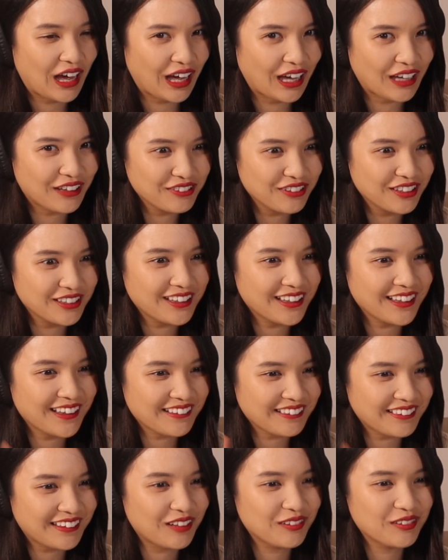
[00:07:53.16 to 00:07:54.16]
I feel
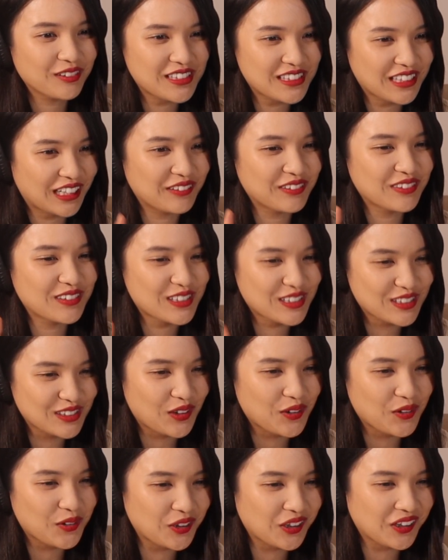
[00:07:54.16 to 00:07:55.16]
like that would sound
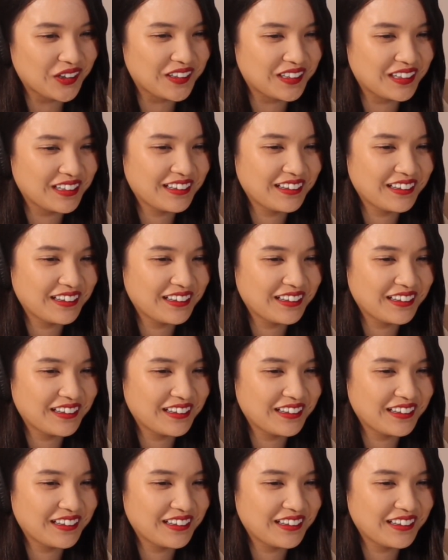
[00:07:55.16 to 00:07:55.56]
so good.